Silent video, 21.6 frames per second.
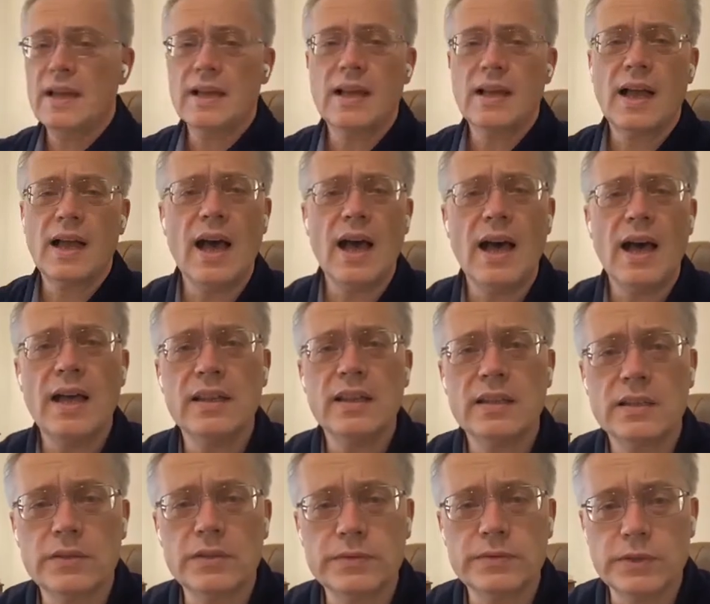
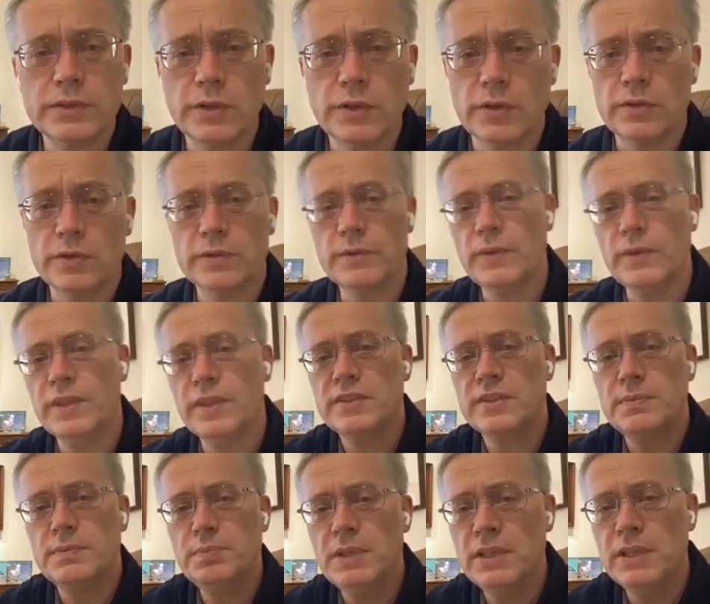color of tone, with
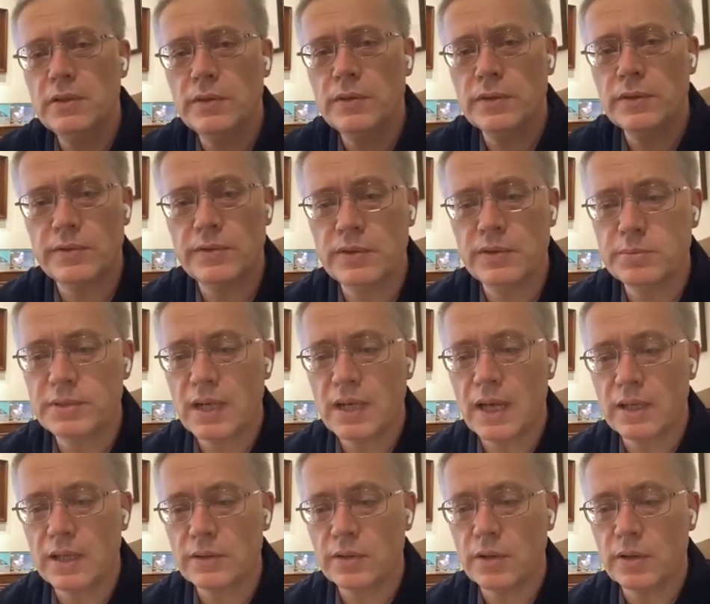speed of your
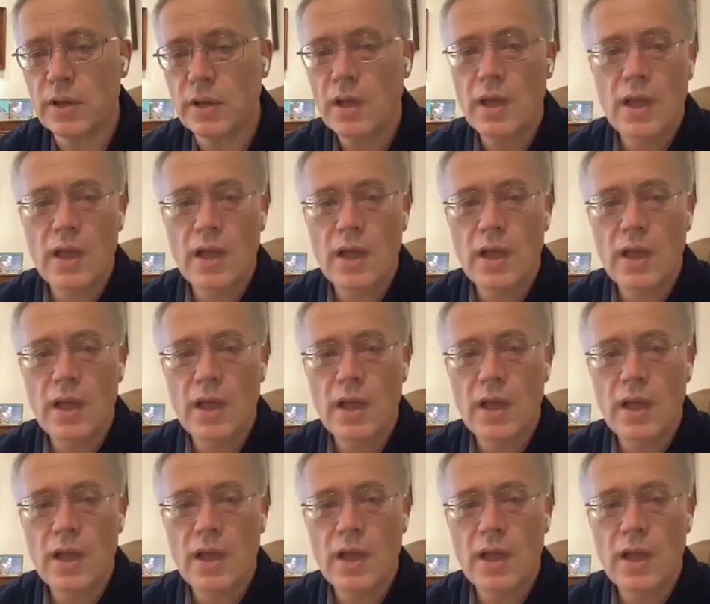vibrato,